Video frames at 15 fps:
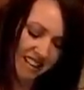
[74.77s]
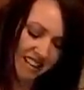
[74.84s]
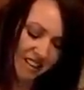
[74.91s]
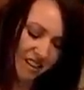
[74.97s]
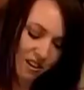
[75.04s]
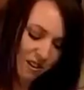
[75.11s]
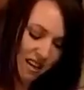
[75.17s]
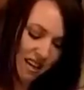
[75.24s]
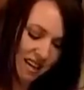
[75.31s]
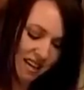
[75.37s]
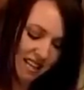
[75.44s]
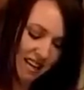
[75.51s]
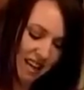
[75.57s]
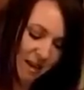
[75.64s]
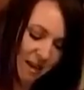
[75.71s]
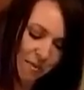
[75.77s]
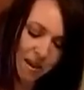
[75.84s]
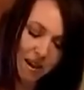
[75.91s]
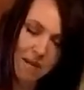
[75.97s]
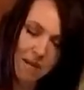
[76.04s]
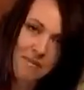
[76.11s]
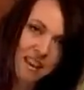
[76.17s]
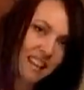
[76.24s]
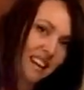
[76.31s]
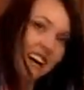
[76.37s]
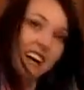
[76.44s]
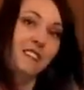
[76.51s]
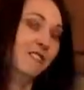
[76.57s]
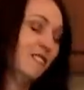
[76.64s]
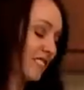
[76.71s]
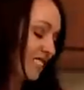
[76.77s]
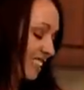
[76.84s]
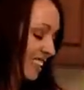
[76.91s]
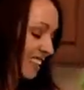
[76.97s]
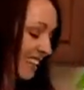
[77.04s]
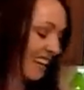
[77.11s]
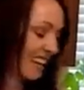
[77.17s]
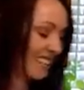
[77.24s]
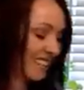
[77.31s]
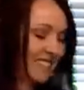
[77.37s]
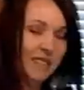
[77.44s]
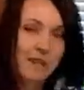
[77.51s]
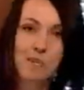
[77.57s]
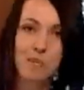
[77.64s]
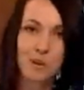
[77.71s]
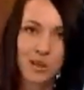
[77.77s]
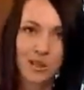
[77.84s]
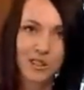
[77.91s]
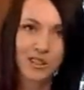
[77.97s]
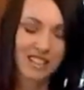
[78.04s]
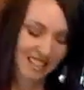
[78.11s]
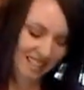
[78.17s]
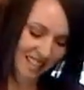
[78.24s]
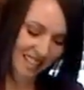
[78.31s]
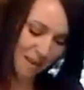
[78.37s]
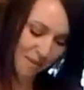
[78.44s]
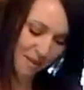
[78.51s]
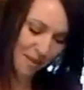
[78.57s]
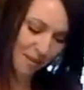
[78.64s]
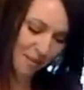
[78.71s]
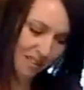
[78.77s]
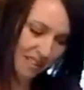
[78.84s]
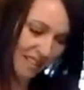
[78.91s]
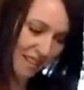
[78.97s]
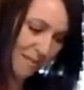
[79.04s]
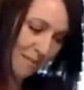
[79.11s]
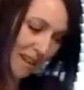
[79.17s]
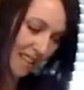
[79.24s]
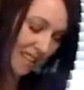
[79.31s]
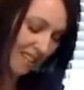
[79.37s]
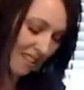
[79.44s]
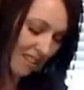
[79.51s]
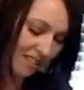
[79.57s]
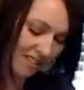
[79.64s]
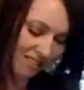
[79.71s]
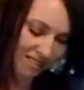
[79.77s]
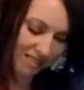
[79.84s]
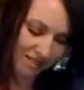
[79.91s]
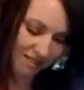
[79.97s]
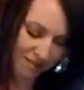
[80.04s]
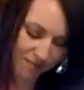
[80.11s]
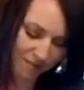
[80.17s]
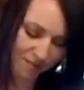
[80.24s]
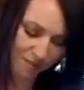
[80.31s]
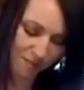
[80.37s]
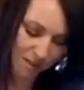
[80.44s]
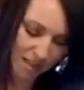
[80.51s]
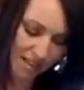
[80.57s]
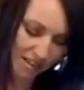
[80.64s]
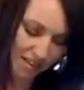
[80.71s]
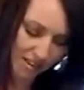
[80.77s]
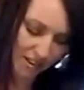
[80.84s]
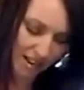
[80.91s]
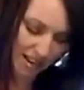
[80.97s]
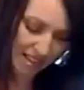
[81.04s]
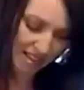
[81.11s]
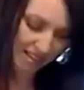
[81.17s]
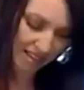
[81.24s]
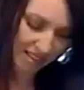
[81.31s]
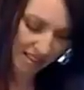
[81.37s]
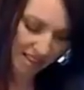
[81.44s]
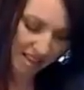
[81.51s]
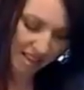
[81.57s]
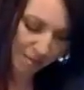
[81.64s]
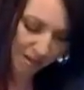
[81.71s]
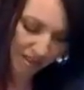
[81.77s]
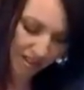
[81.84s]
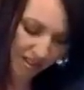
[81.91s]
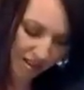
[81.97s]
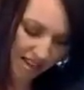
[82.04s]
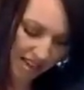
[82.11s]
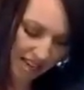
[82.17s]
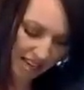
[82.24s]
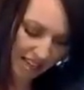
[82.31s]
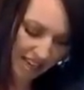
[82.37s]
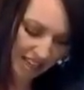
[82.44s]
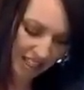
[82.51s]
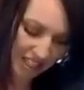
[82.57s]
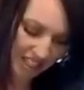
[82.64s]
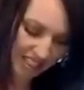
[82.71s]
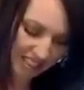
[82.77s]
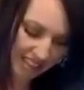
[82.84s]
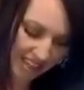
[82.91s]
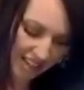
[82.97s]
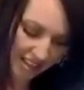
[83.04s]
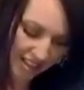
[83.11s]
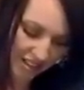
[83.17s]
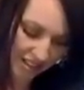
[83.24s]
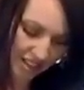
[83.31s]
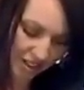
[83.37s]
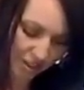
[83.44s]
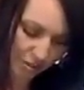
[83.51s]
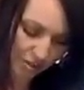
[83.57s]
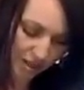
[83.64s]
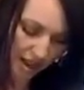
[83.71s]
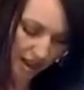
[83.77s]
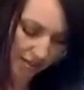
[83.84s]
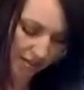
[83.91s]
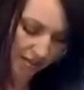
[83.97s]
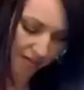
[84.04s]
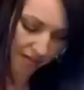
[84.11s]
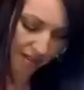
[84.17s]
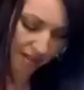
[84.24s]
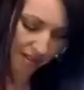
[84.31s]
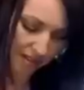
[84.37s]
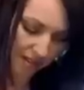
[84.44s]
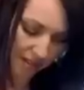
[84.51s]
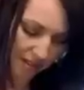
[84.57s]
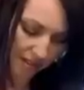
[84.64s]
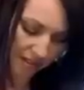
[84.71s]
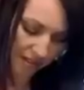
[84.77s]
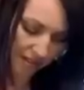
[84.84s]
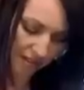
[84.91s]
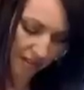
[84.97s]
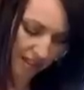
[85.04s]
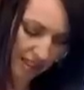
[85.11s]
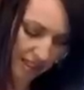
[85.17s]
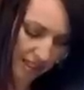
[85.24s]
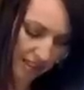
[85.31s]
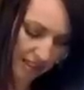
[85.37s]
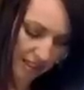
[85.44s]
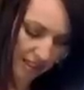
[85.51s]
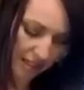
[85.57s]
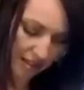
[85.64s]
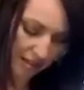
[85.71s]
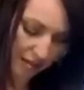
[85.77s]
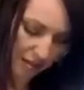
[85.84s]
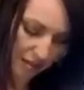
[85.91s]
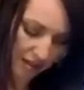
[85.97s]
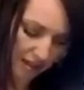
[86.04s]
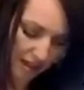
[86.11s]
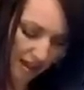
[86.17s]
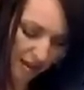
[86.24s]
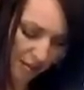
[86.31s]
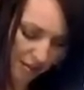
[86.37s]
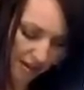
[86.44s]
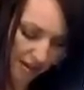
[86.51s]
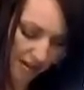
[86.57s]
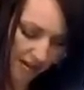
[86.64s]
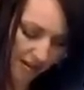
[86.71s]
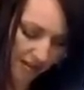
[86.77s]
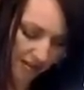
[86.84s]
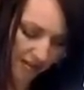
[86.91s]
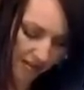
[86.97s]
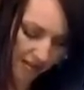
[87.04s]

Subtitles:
And then go ahead and pop that out. And to puree it, I'm going to put it in my little blender right here. But go ahead and just cut your cubes off right into the cup here.